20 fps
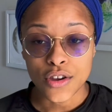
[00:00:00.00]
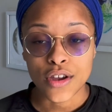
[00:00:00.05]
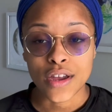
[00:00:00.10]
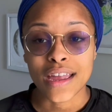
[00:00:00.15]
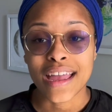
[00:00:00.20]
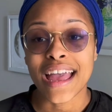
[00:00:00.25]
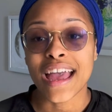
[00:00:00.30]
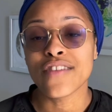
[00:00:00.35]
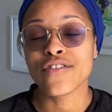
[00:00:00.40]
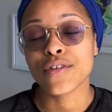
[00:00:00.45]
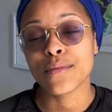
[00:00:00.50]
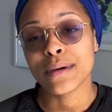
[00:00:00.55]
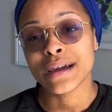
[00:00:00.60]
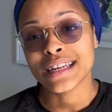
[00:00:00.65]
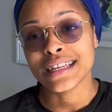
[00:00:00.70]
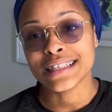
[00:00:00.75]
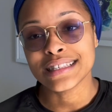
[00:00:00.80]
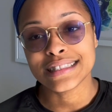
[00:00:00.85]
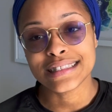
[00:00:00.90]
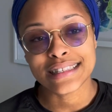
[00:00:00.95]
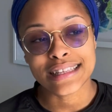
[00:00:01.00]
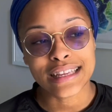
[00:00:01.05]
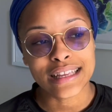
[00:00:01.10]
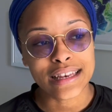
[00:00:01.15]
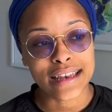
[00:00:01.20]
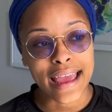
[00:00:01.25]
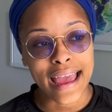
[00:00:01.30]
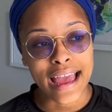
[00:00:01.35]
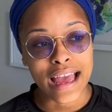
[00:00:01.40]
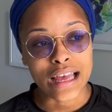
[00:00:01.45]
everybody's seen
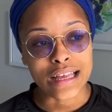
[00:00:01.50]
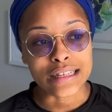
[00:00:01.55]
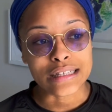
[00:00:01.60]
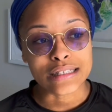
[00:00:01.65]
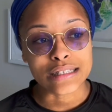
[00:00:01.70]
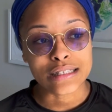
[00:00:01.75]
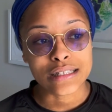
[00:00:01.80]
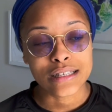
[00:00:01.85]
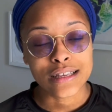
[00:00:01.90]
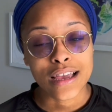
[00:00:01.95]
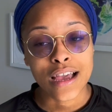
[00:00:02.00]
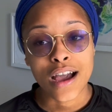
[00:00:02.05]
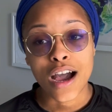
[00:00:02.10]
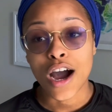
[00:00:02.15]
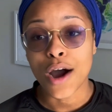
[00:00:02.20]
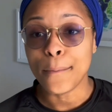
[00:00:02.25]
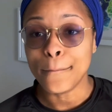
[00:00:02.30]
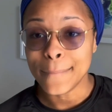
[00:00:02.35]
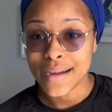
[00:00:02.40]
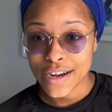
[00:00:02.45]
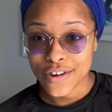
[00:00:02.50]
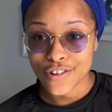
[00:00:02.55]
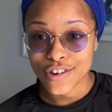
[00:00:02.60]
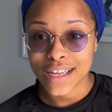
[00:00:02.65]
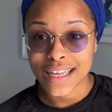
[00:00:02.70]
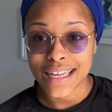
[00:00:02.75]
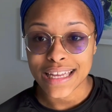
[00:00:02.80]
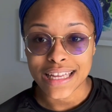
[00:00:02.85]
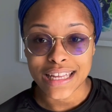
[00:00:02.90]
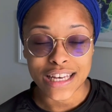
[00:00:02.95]
as
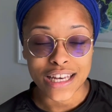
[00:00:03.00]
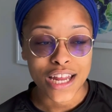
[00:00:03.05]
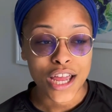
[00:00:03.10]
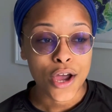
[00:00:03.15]
American,